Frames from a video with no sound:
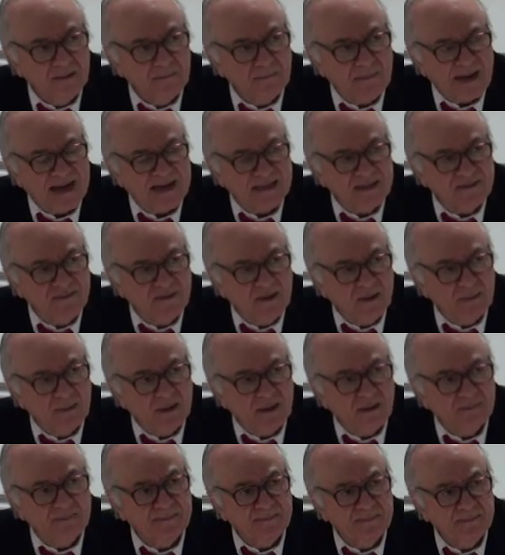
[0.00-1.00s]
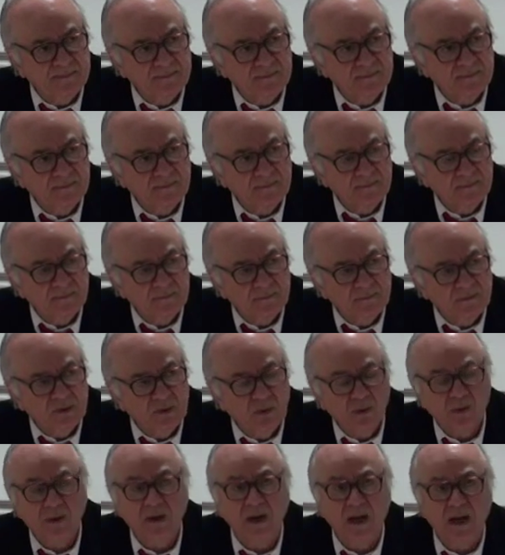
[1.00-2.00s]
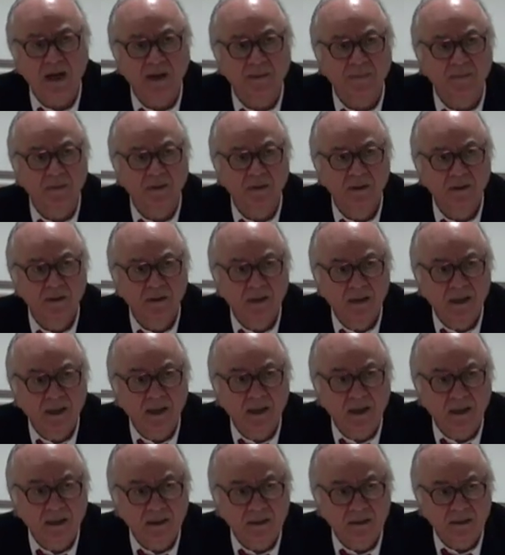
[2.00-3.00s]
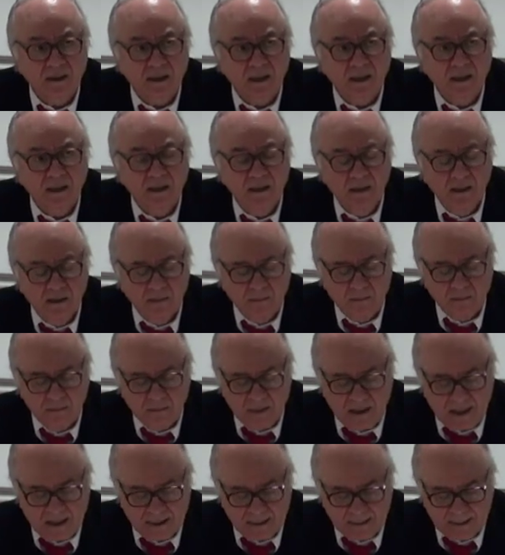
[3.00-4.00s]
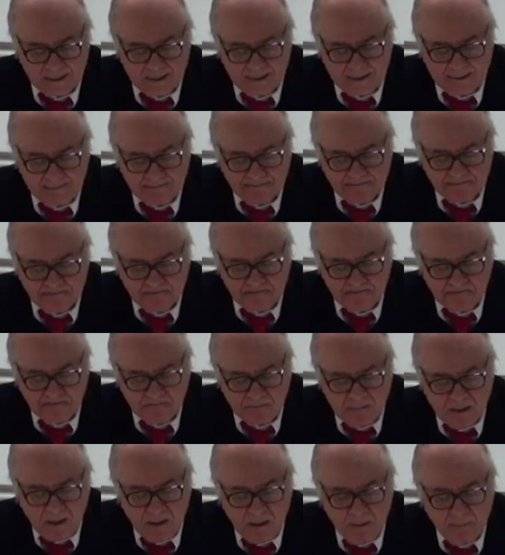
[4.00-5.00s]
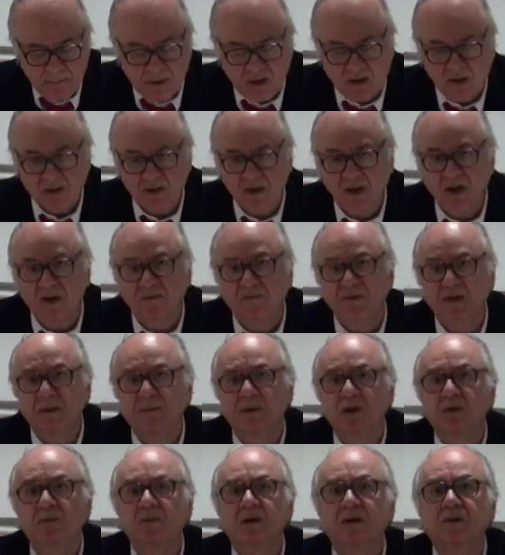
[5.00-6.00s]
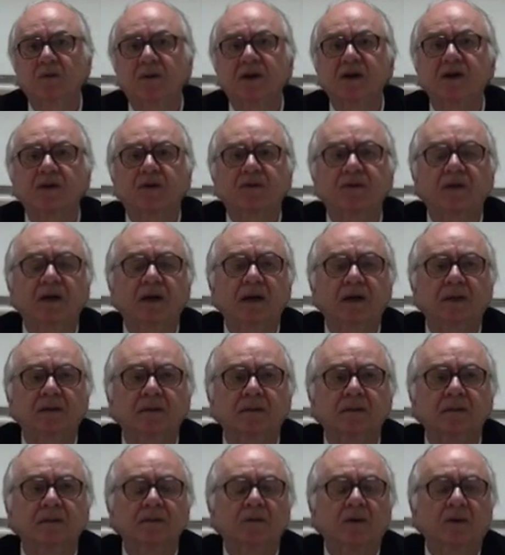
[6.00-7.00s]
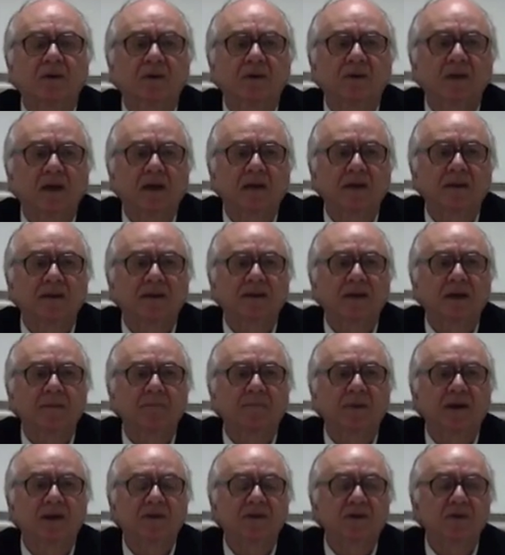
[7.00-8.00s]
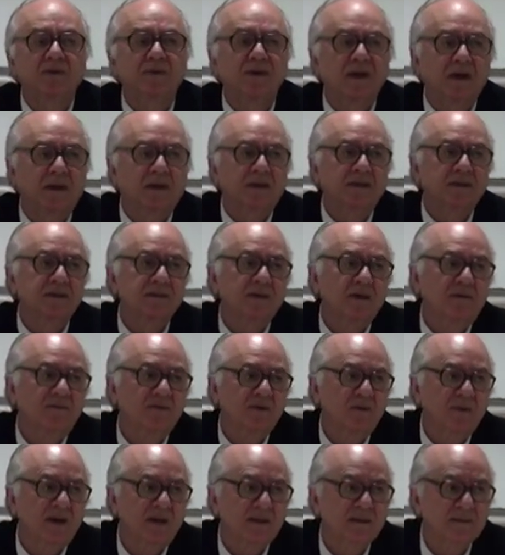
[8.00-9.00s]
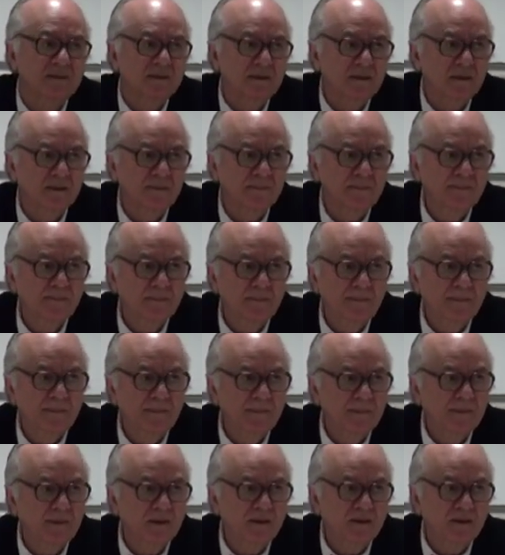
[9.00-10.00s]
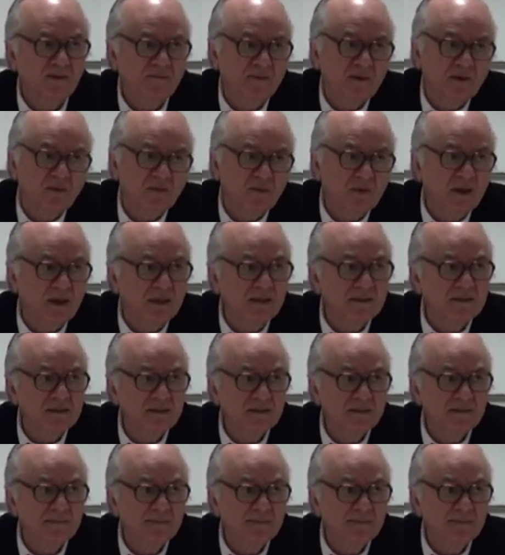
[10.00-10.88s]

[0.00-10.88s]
Max Weber, Durkheim, and uh, Marx. Because all of them, in one way or the, or the other, they play the uniqueness of the West in different ways.